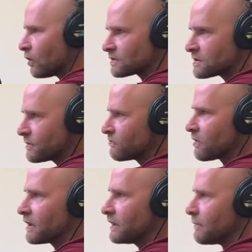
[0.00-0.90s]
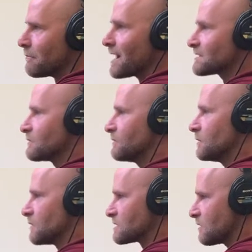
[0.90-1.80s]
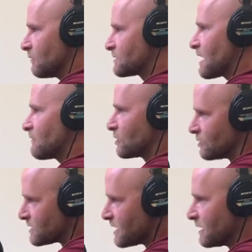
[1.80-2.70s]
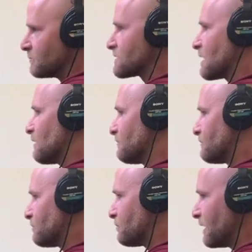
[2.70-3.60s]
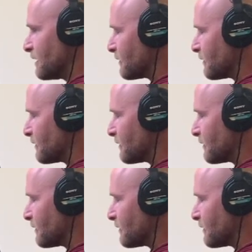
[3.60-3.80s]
to be running it massively myself, to have a good team, to have plenty of